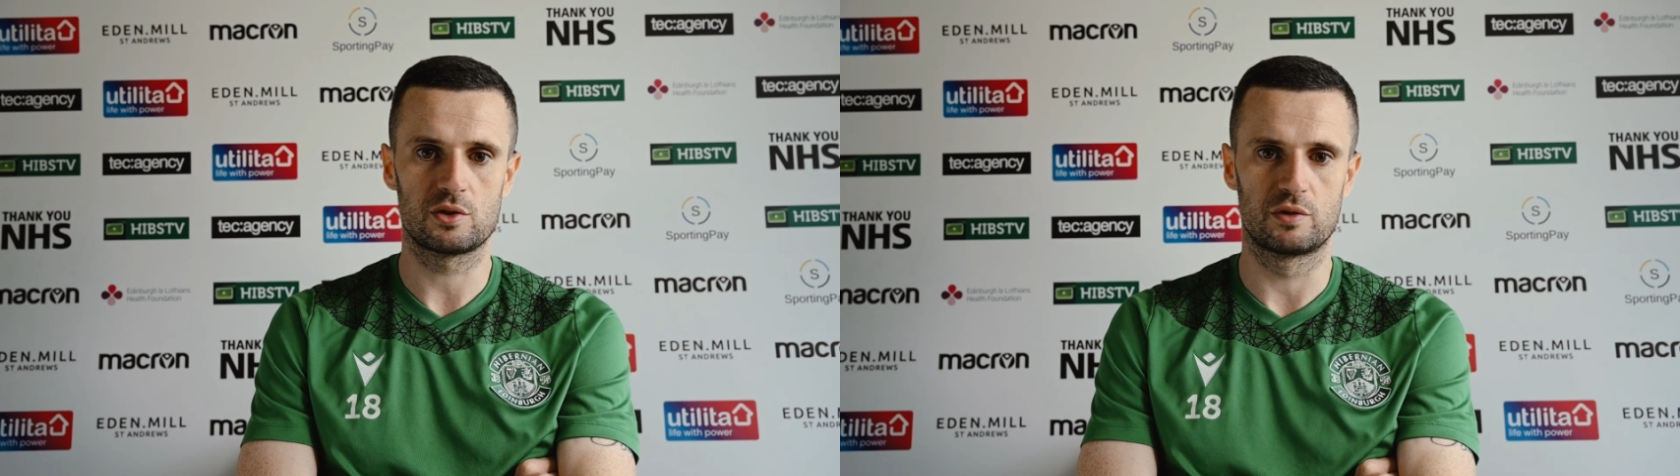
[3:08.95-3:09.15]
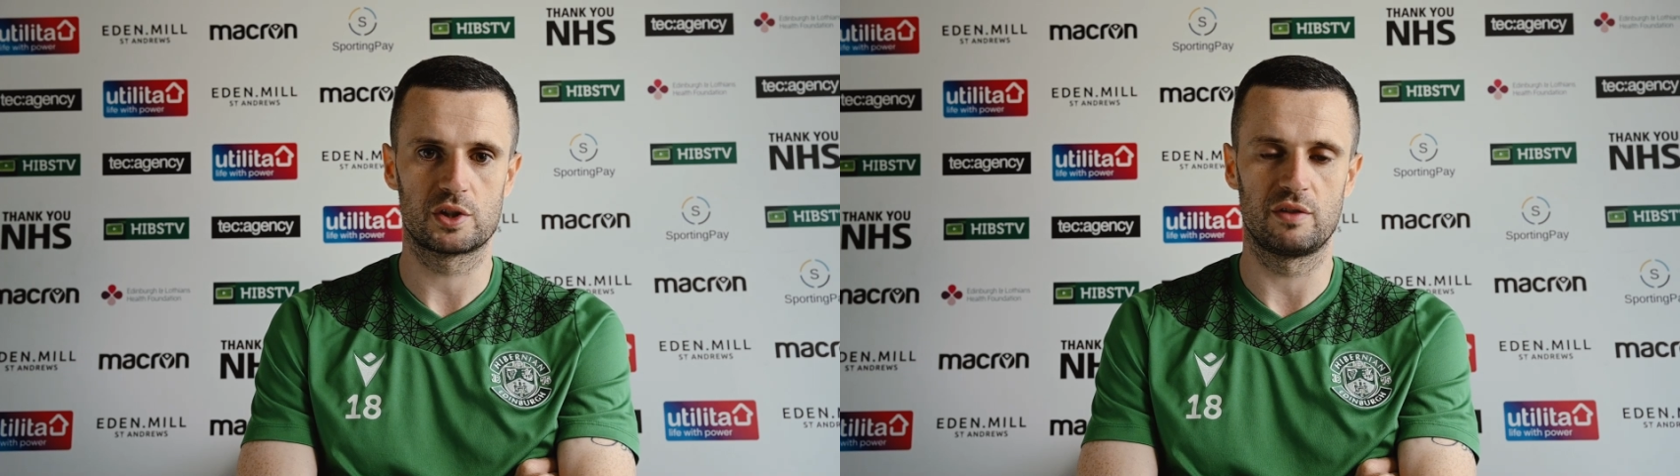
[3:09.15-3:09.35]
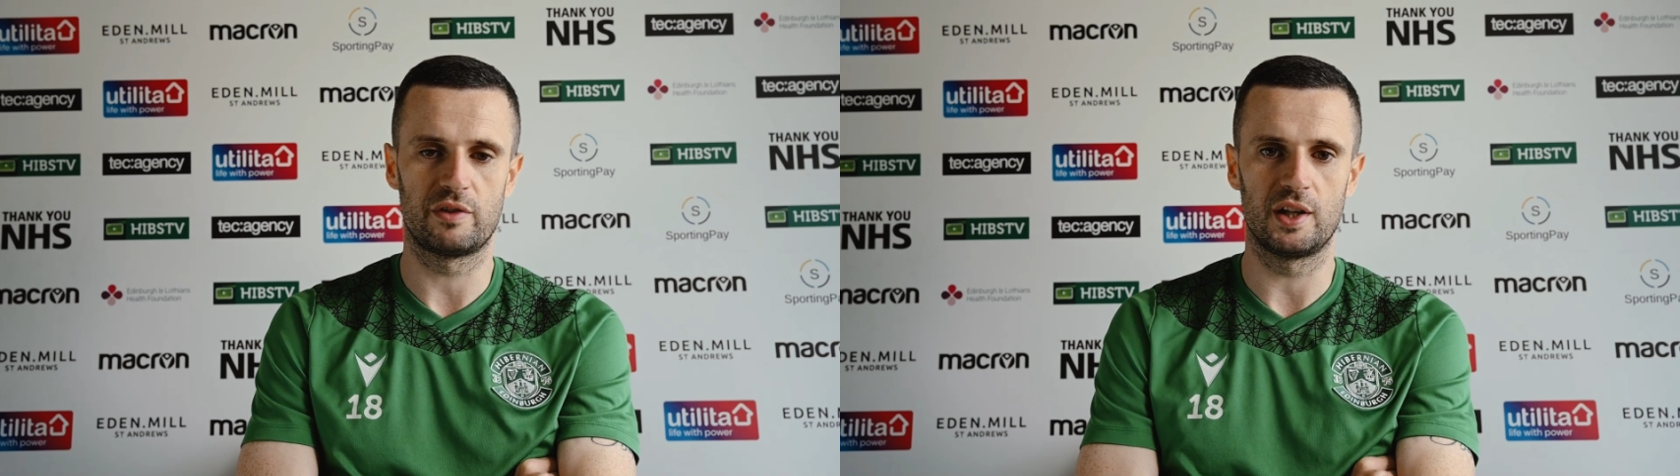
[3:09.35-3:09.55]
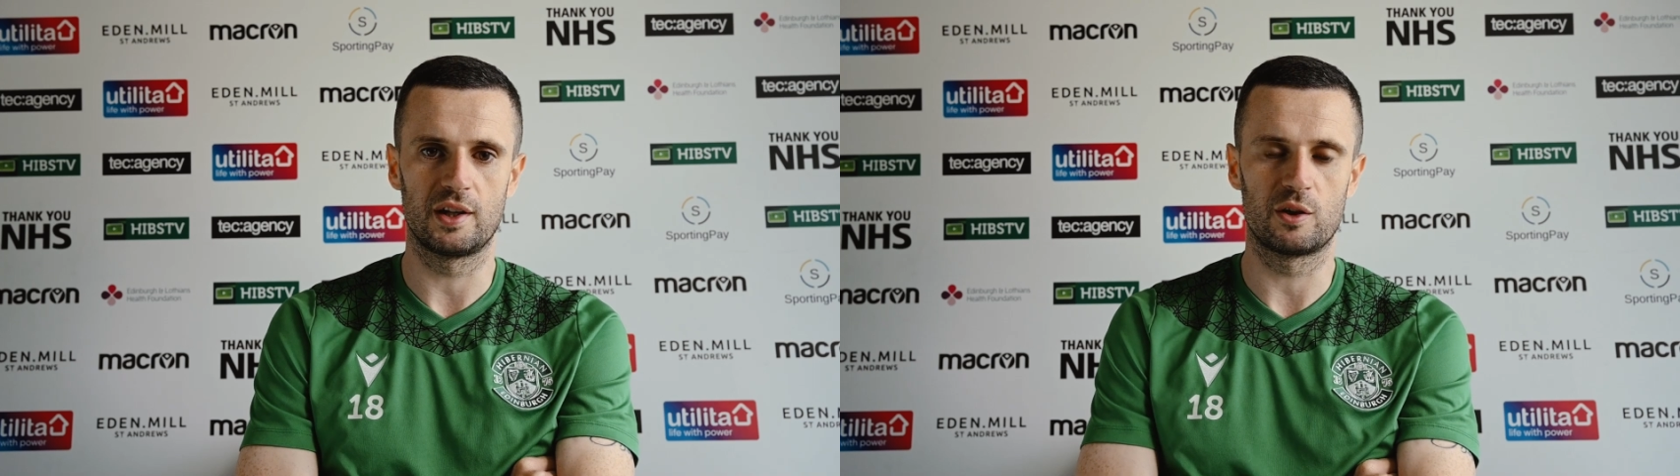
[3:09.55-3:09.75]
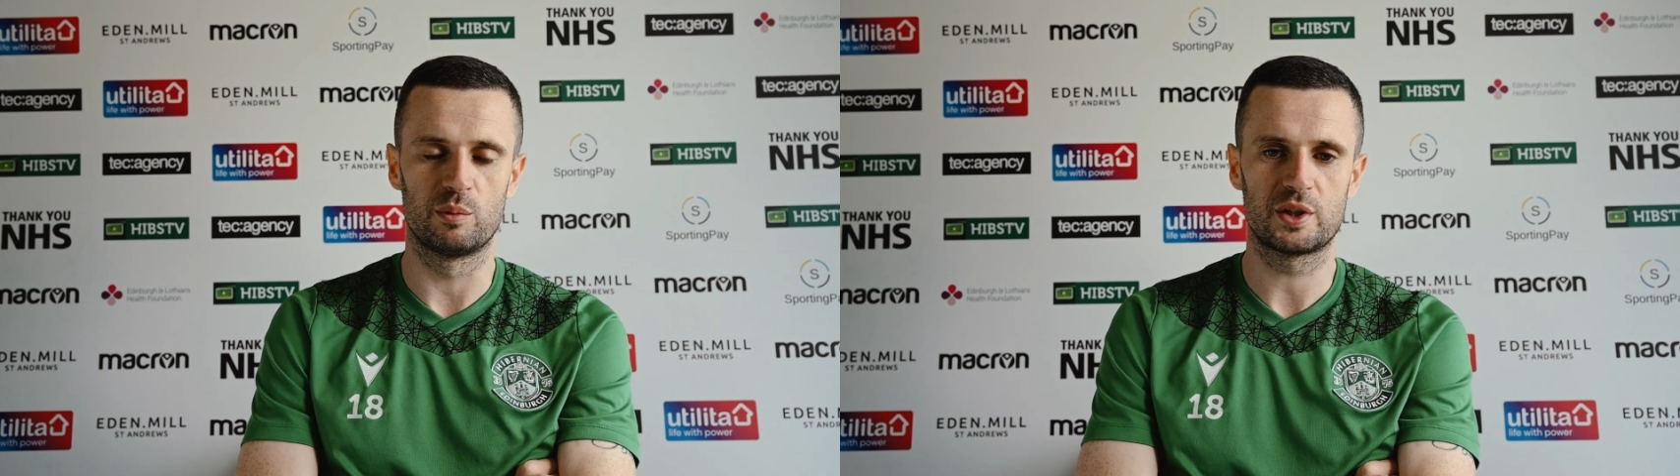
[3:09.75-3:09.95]
obviously
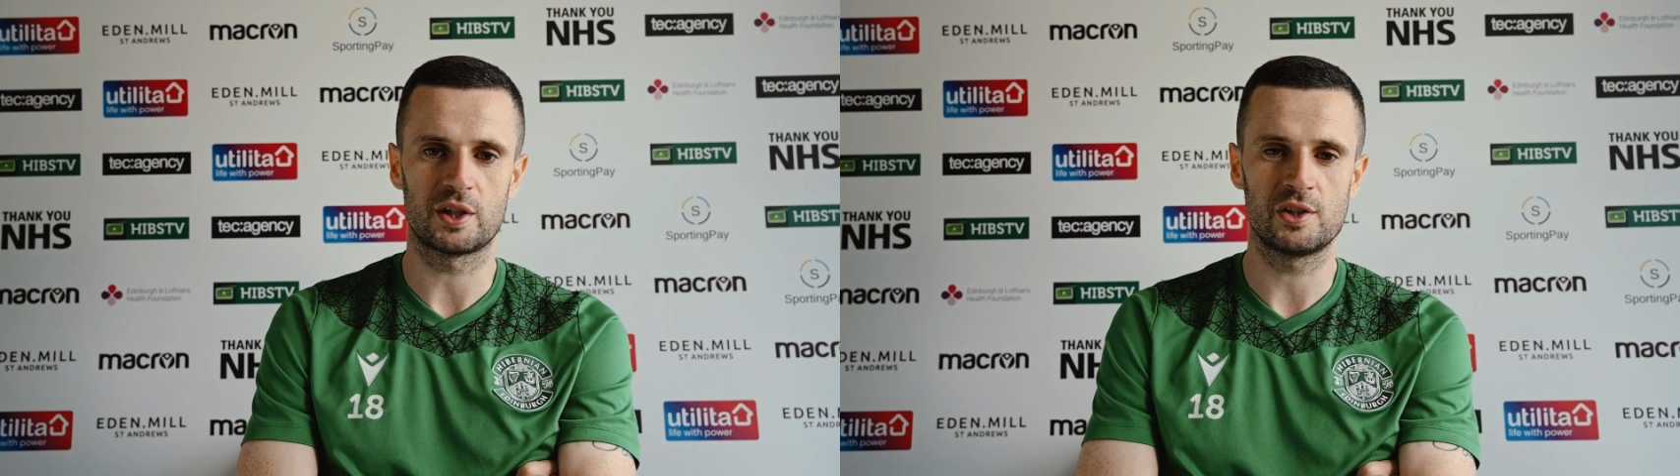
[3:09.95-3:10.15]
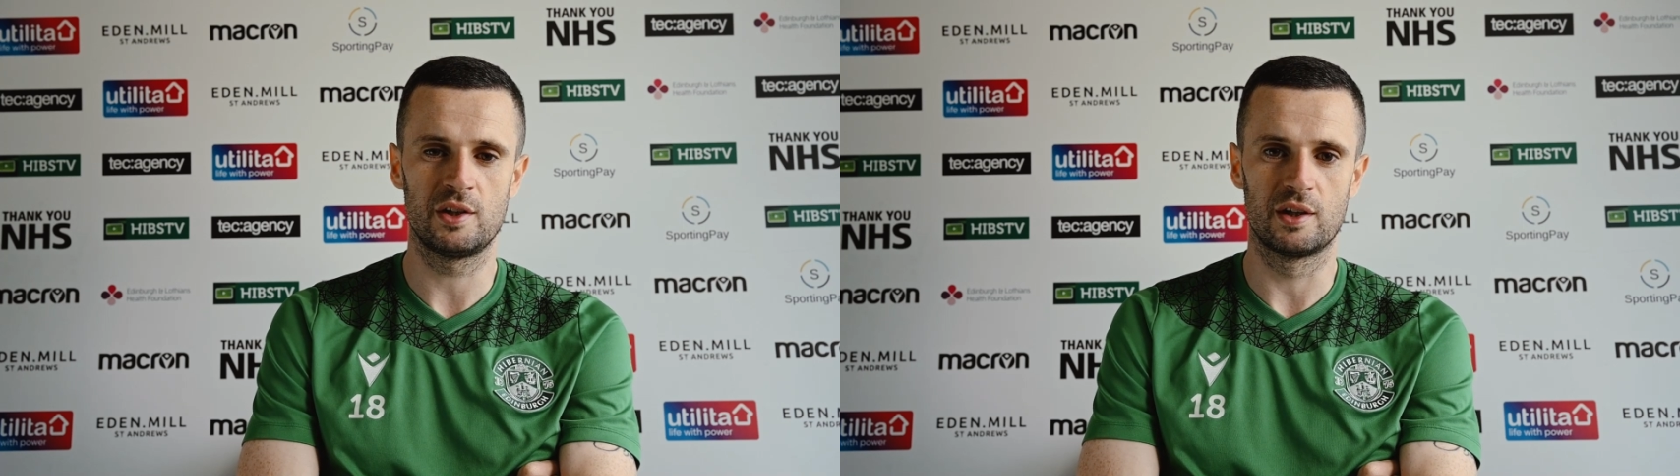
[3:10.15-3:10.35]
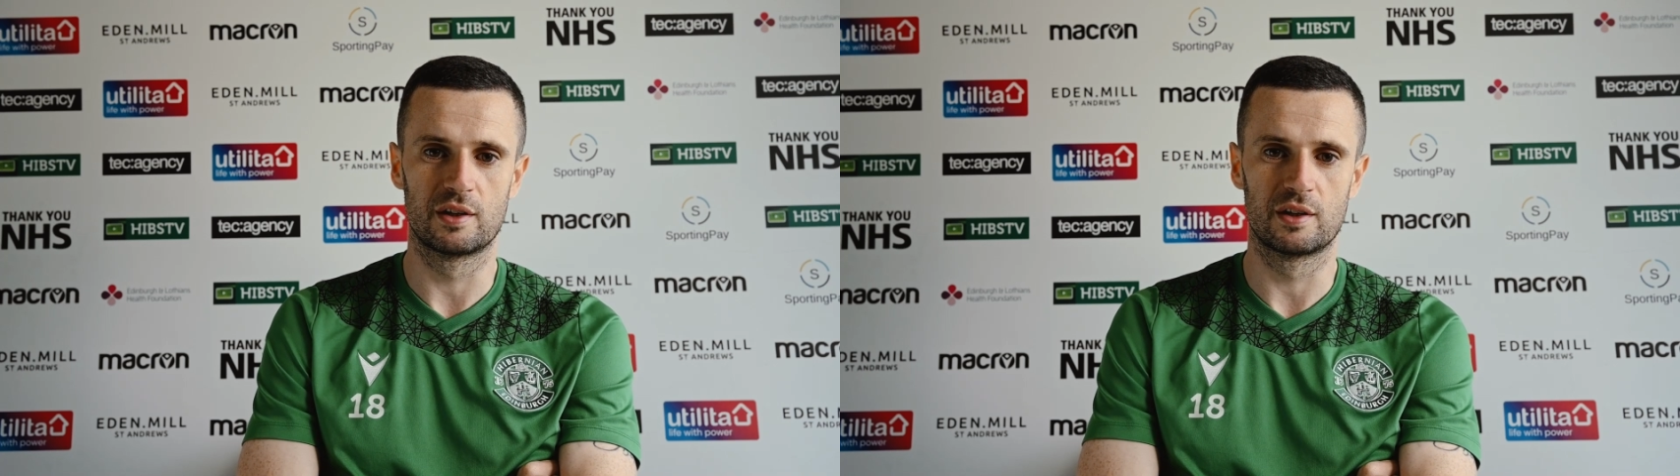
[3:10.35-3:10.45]
friendly competition there.